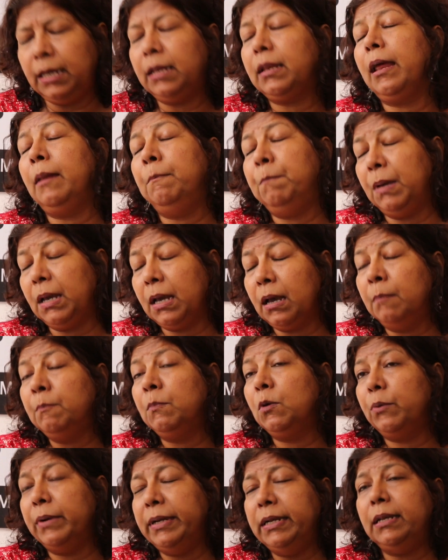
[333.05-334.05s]
it can
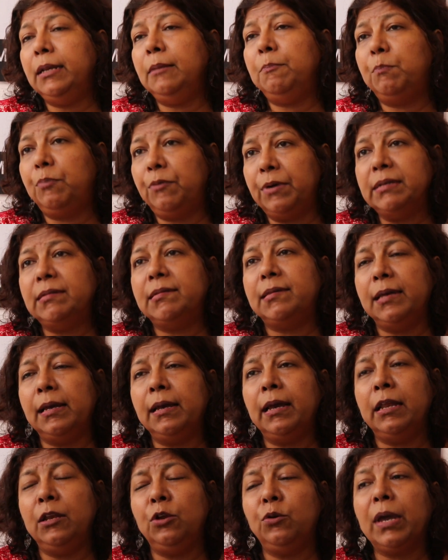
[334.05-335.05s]
become quite
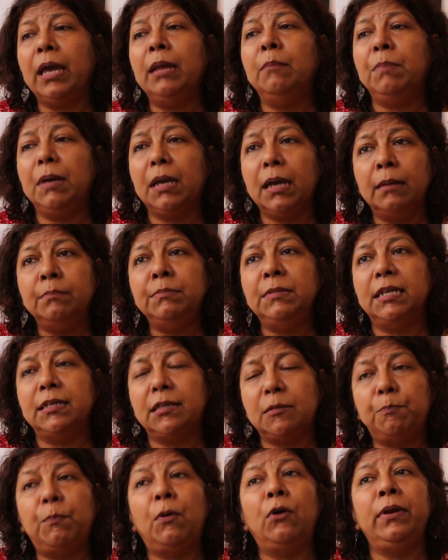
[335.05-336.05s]
depressing and you can become
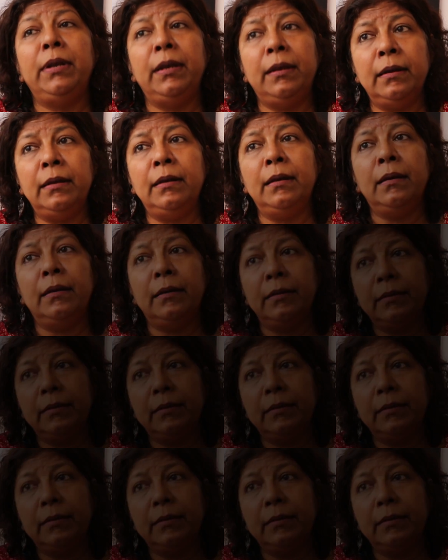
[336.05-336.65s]
despondent.